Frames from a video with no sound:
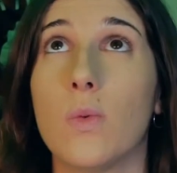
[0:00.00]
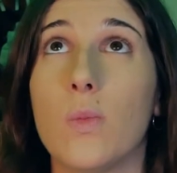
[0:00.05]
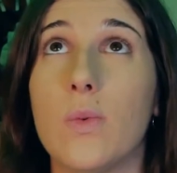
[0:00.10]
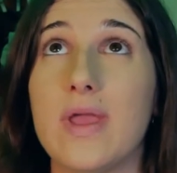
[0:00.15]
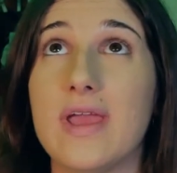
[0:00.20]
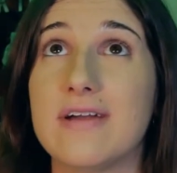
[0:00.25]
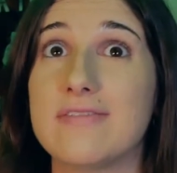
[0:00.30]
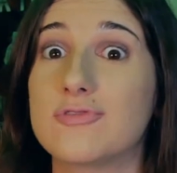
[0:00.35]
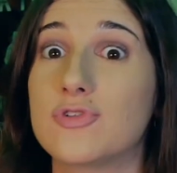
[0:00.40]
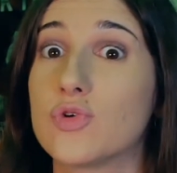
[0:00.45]

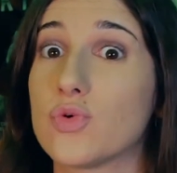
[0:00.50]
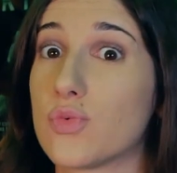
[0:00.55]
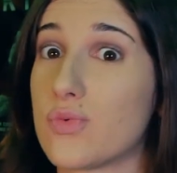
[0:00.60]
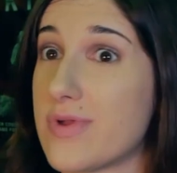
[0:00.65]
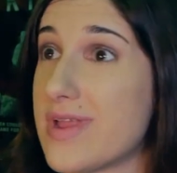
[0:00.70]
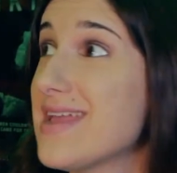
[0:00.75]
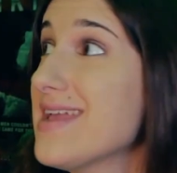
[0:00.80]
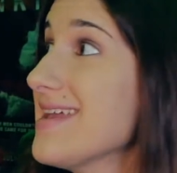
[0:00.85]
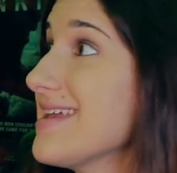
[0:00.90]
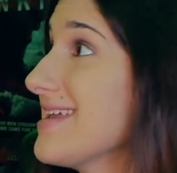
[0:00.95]
we have
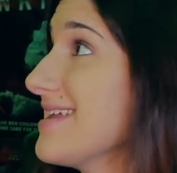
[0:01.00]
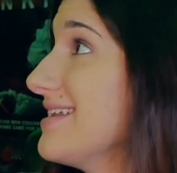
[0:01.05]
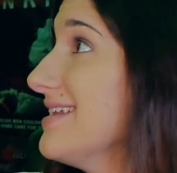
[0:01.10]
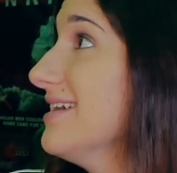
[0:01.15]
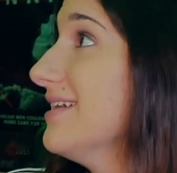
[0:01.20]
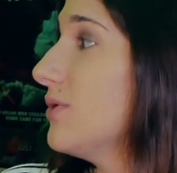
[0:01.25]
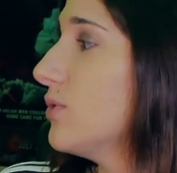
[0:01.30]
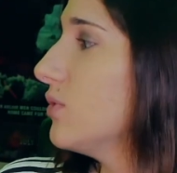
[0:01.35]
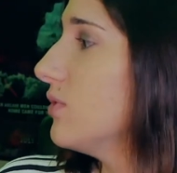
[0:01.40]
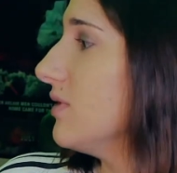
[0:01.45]

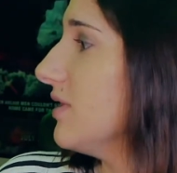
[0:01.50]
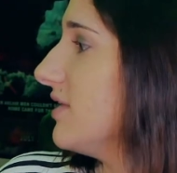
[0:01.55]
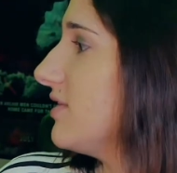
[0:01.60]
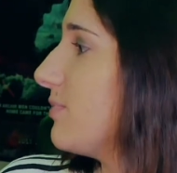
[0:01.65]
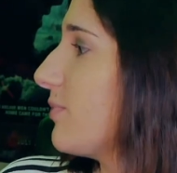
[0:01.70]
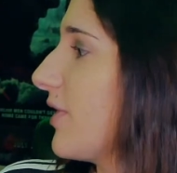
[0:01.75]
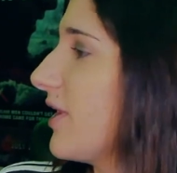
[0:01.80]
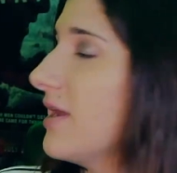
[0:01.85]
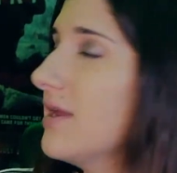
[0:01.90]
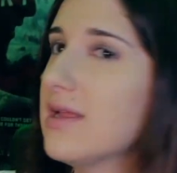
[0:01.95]
green, ooh,
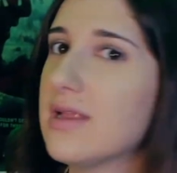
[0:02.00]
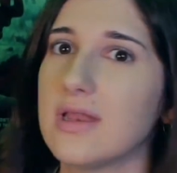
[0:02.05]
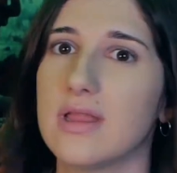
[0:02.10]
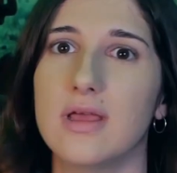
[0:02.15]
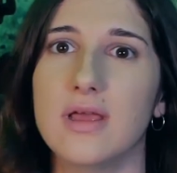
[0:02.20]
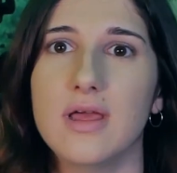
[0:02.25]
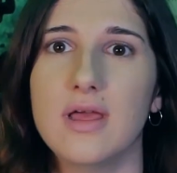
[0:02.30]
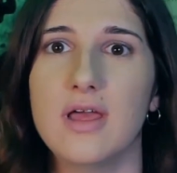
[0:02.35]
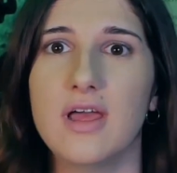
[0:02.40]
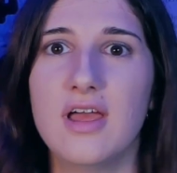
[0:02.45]
that's bright,
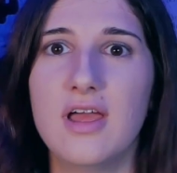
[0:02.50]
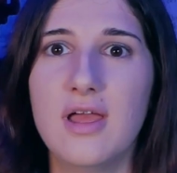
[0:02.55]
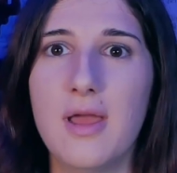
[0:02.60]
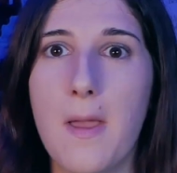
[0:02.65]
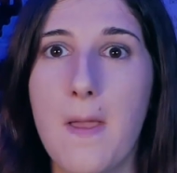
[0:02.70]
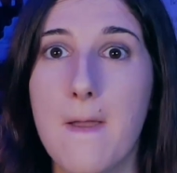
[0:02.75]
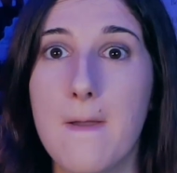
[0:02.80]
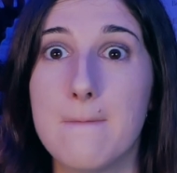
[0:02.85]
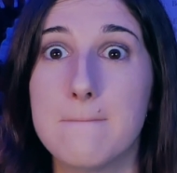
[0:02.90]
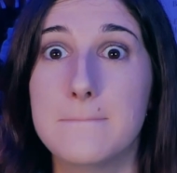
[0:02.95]

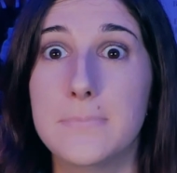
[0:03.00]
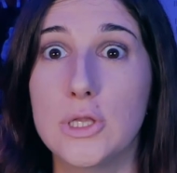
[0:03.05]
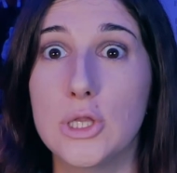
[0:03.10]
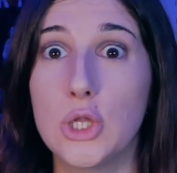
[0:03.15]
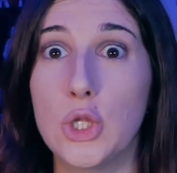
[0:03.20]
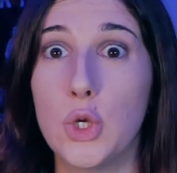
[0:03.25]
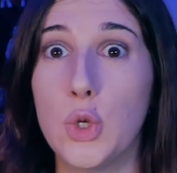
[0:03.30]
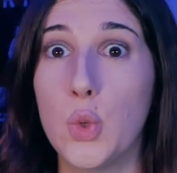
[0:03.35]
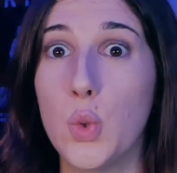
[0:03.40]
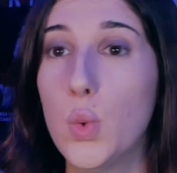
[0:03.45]

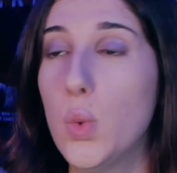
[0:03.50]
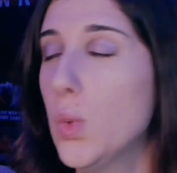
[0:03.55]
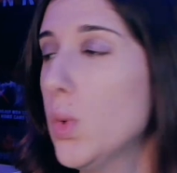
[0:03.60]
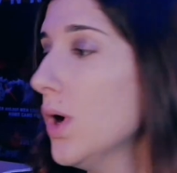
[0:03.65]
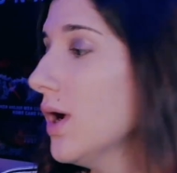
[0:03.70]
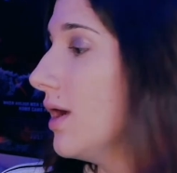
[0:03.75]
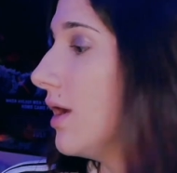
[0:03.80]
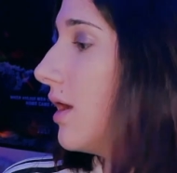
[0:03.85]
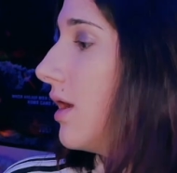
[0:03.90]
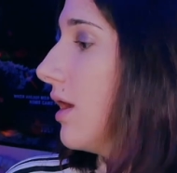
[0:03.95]

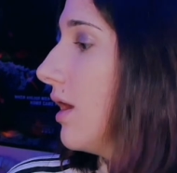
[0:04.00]
blue,